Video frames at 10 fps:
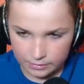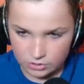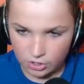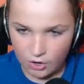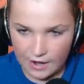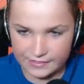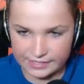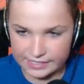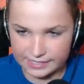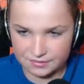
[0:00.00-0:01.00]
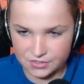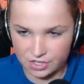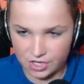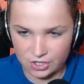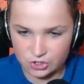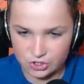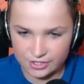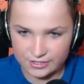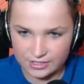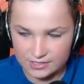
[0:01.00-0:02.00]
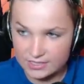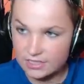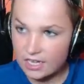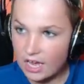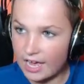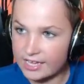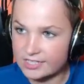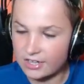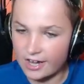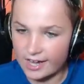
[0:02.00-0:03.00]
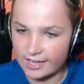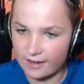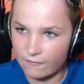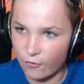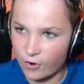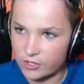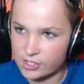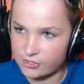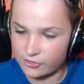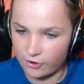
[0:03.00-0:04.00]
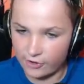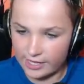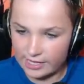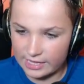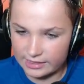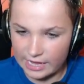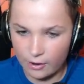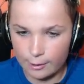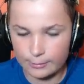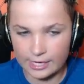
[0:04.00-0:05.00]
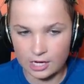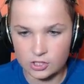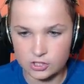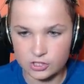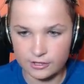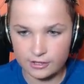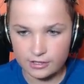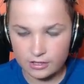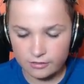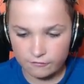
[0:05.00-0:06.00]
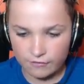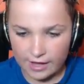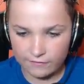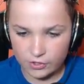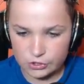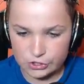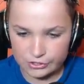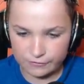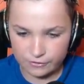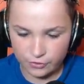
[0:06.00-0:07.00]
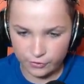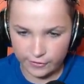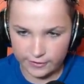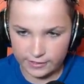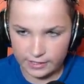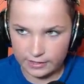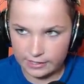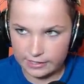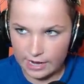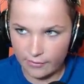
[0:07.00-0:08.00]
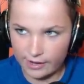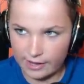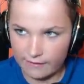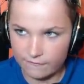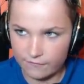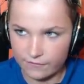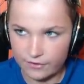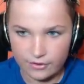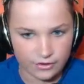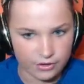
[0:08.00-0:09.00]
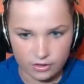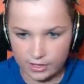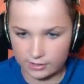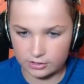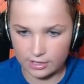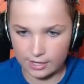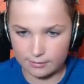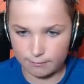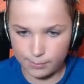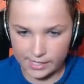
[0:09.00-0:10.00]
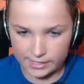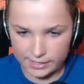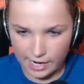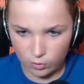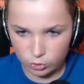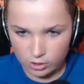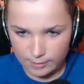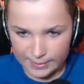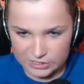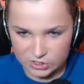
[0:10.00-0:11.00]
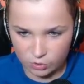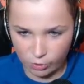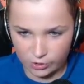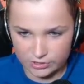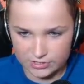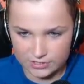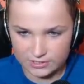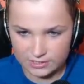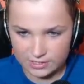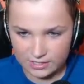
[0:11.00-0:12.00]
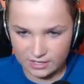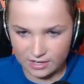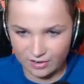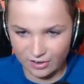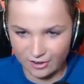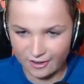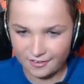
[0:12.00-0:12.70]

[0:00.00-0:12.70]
No, I think it gives you 100. Because I saw I got 430 and now I'm like 100, 530. And now I have, like, I am big now. Look at my swords. Oh.